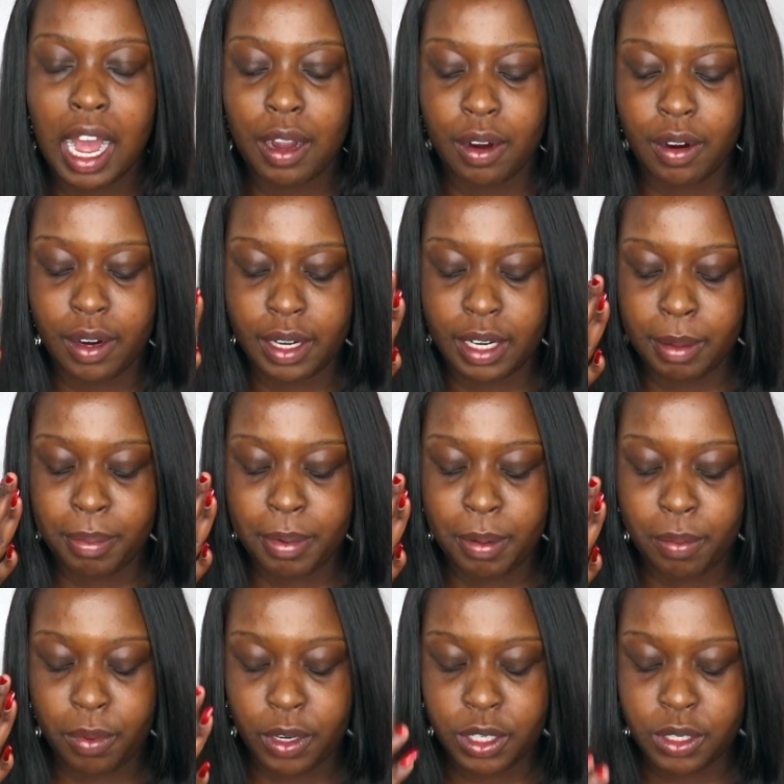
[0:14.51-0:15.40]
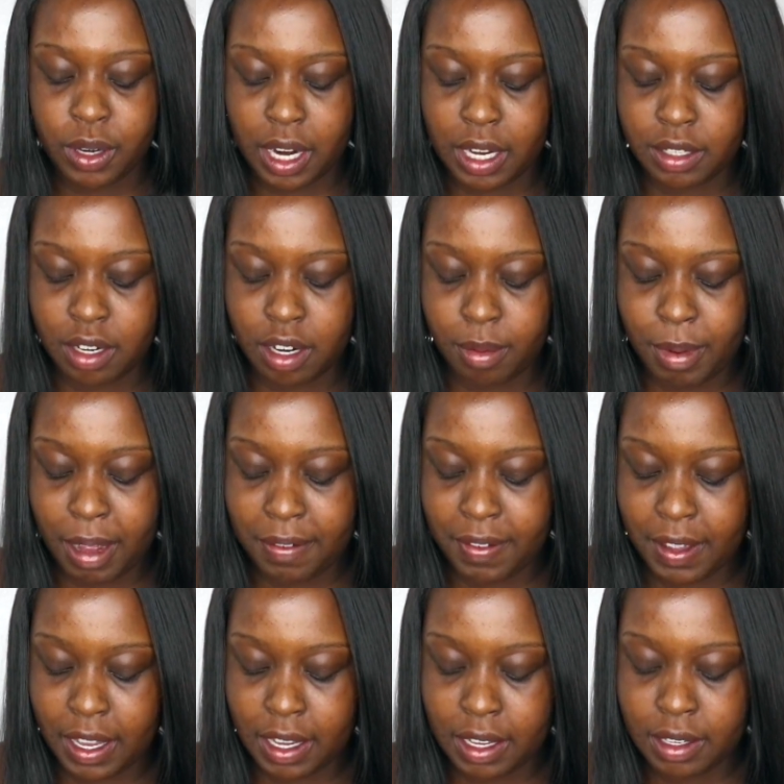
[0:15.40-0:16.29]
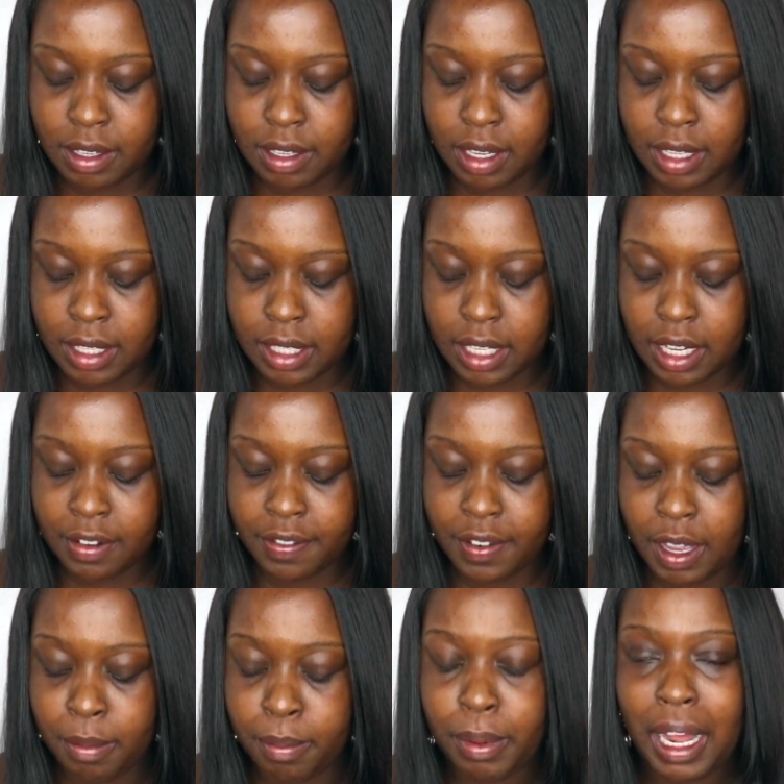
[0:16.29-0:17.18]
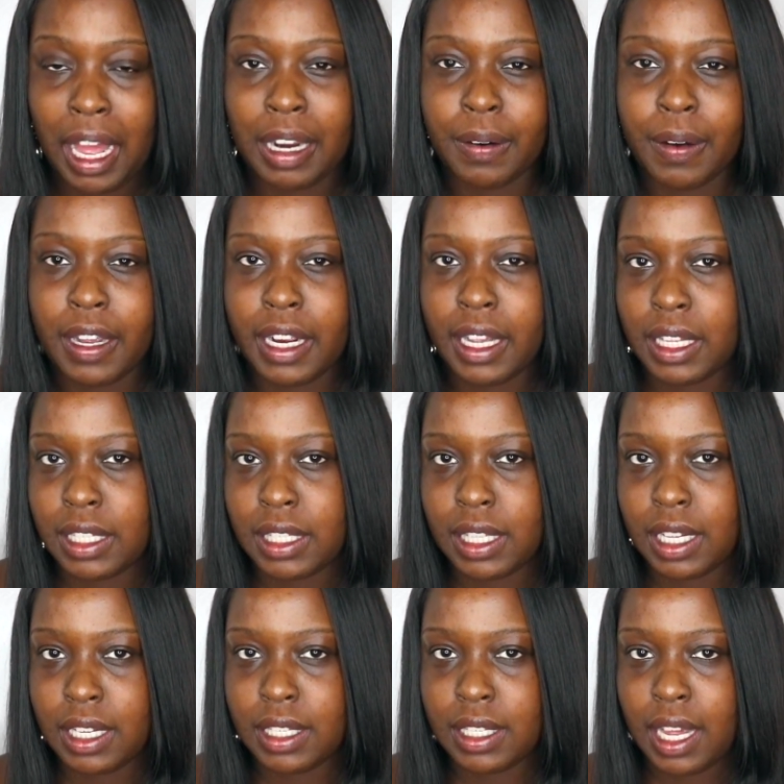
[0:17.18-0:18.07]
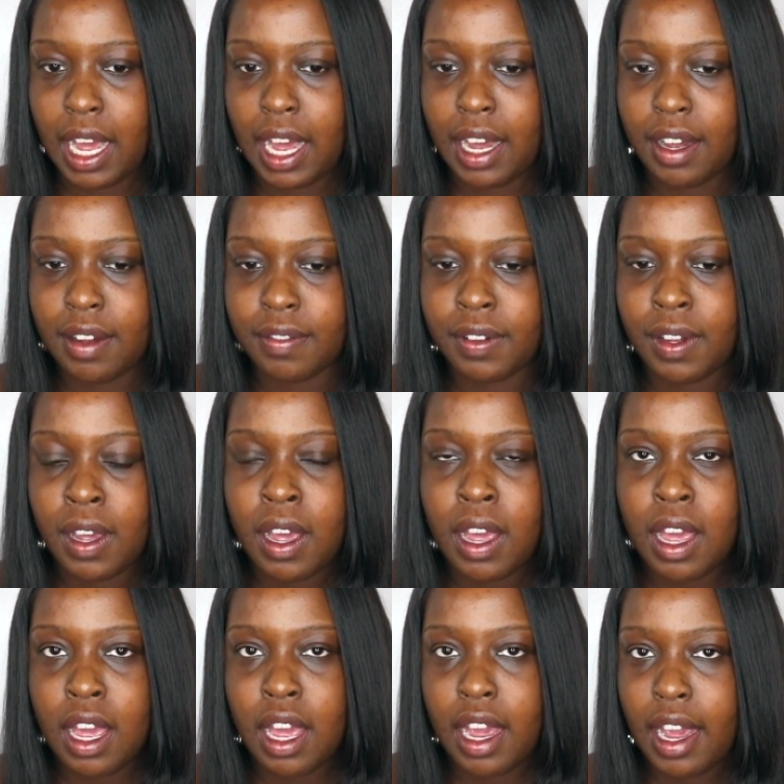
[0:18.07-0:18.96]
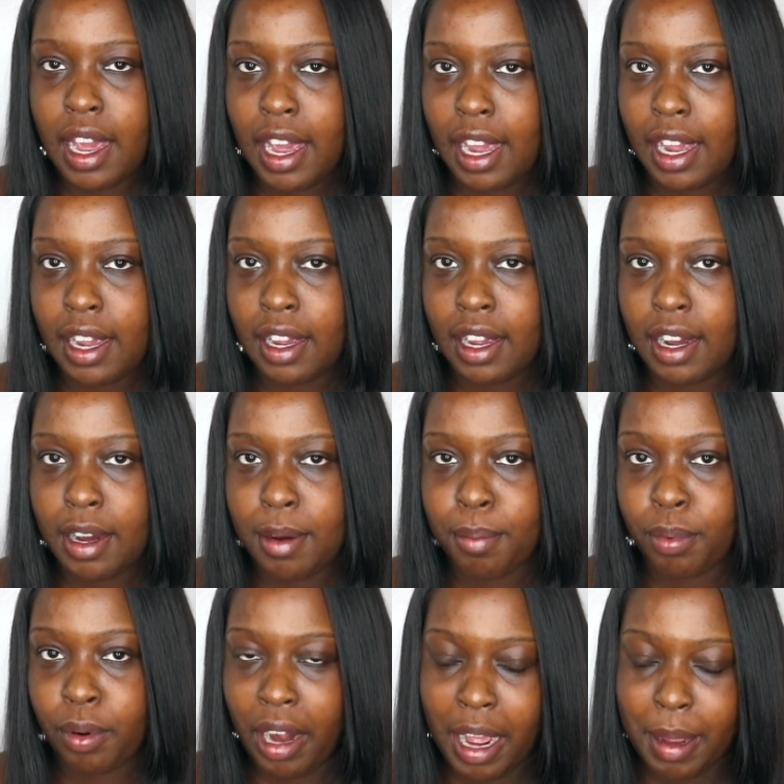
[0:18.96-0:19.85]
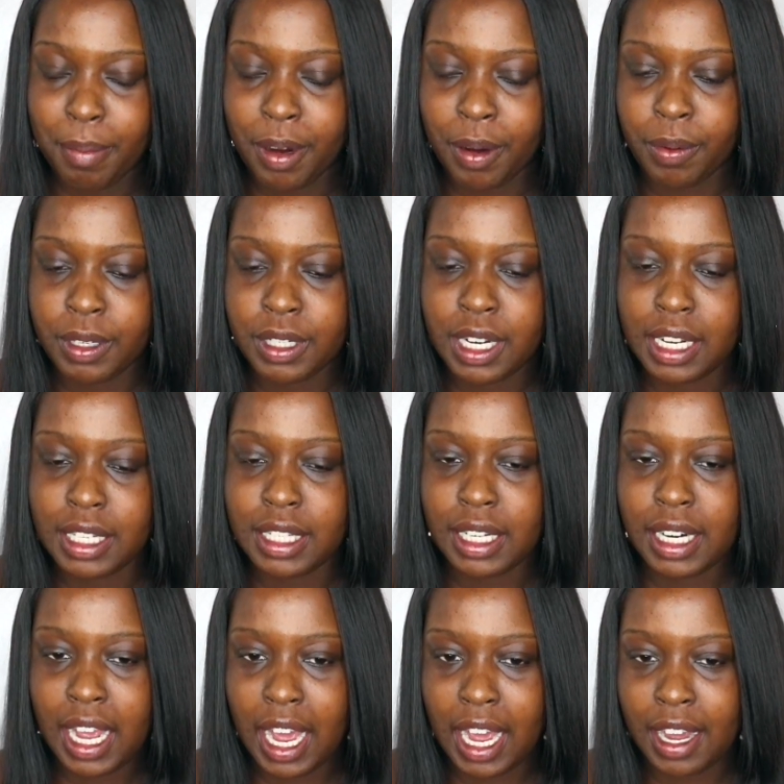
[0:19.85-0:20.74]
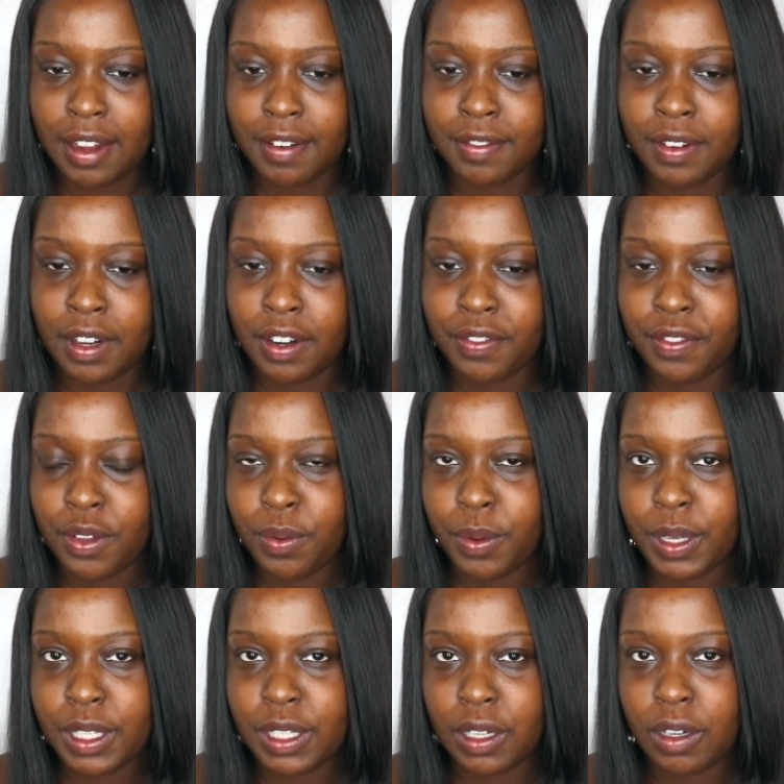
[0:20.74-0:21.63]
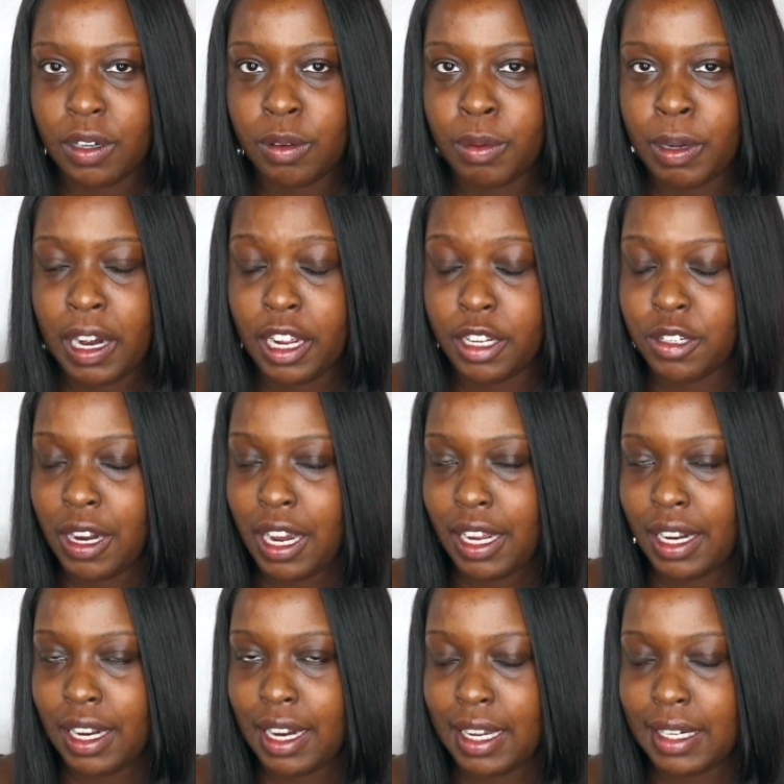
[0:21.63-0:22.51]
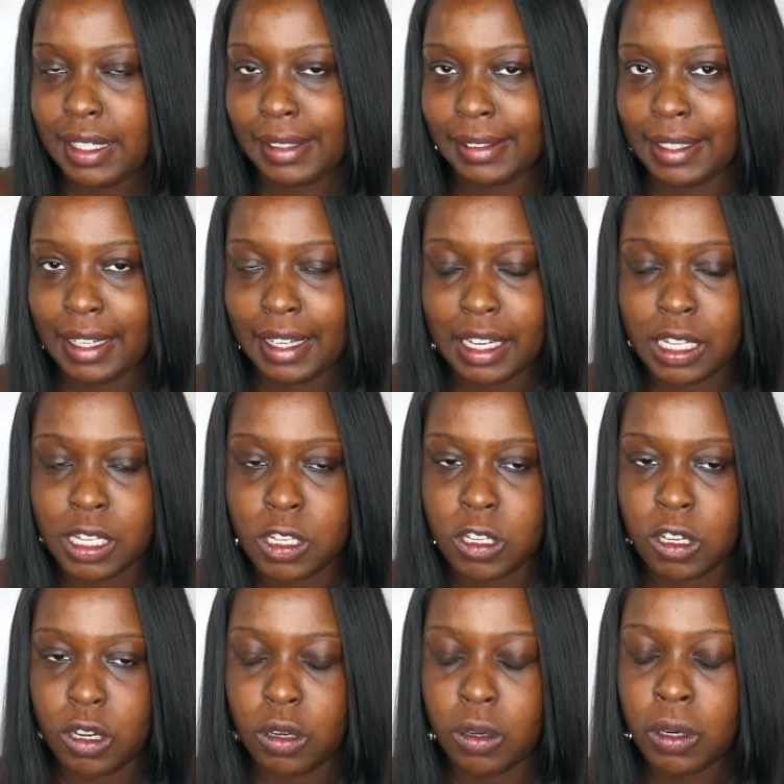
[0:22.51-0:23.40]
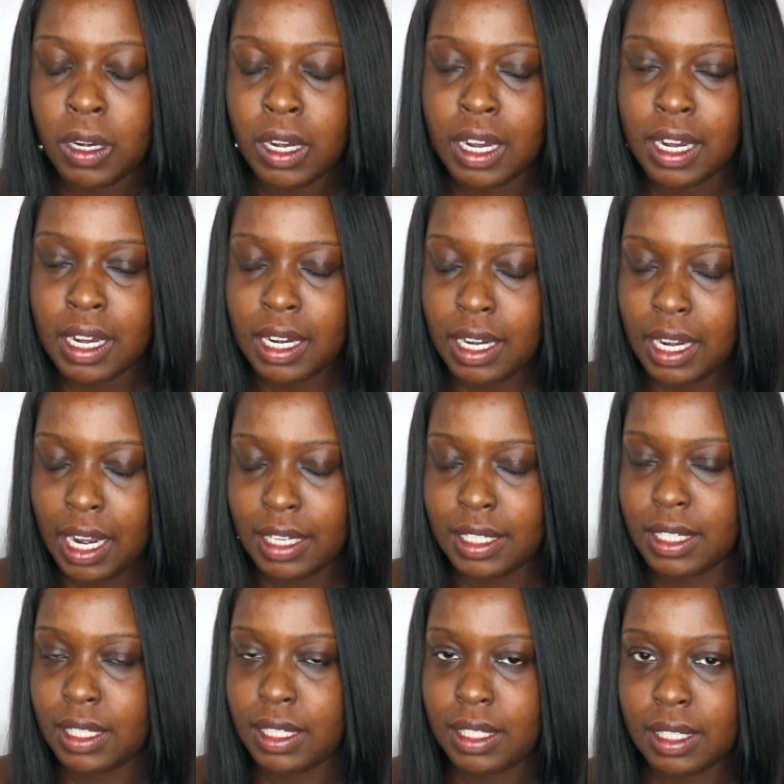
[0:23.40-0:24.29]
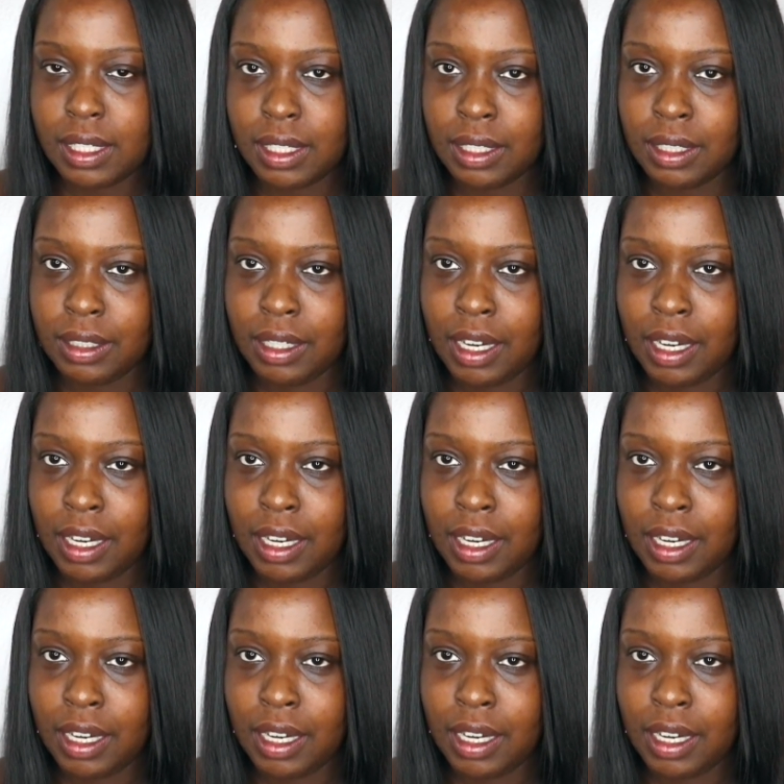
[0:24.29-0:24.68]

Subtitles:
already put moisturizer on my face and stuff. And Black Radiance does have a primer, which I did have a few weeks ago, but I tried it and I didn't like it, so I just